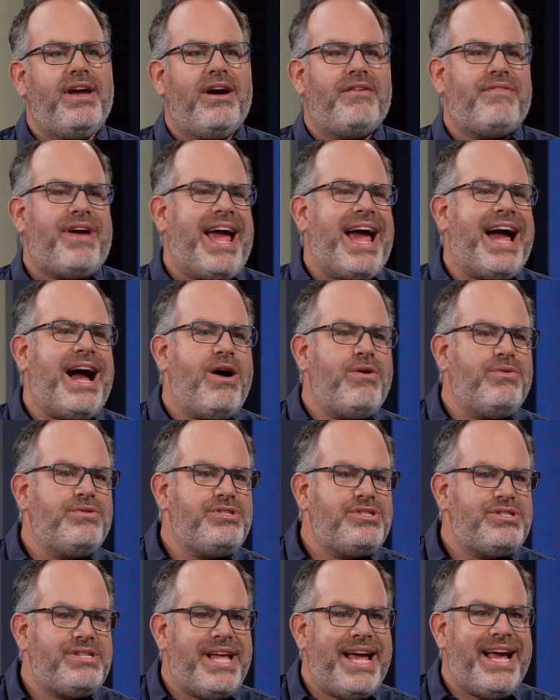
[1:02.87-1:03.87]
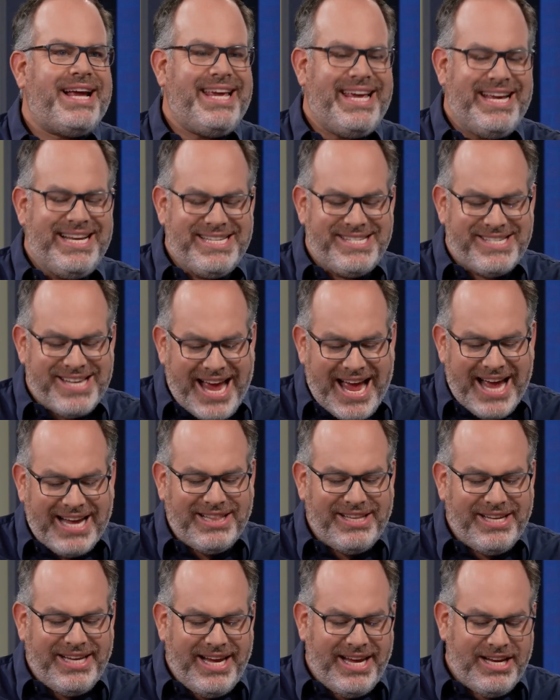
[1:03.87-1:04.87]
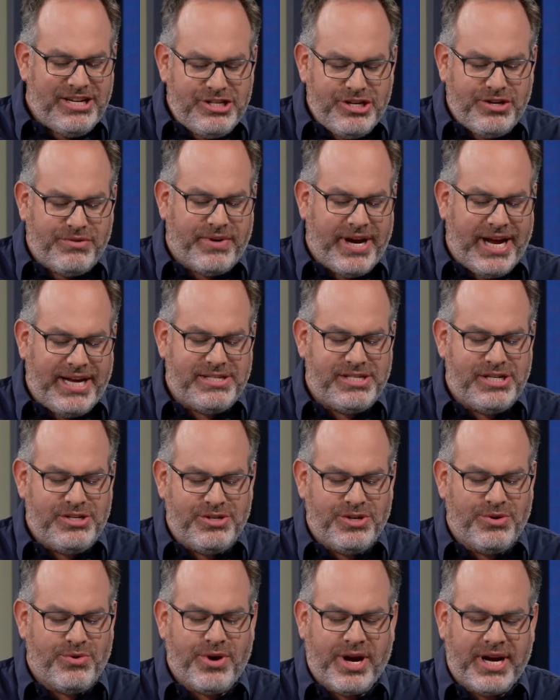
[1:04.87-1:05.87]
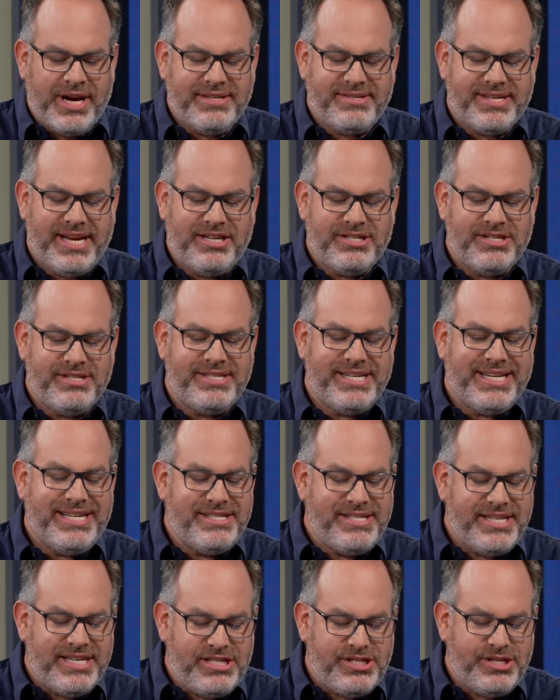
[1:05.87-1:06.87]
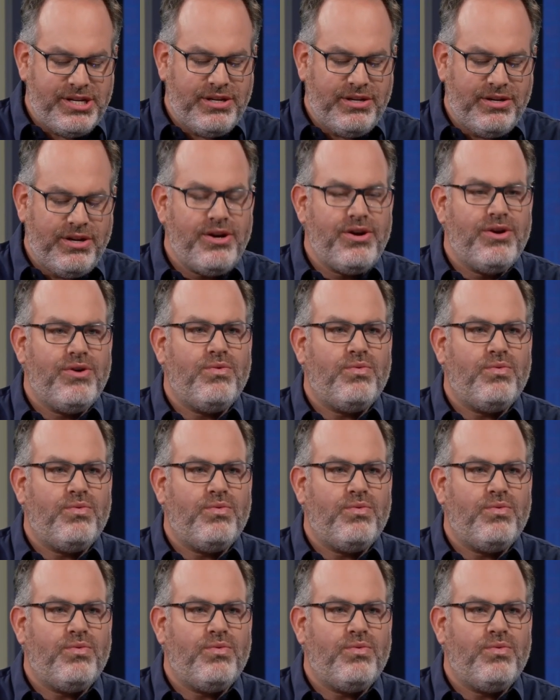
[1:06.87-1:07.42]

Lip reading: of how Slack exactly integrates into an organization's existing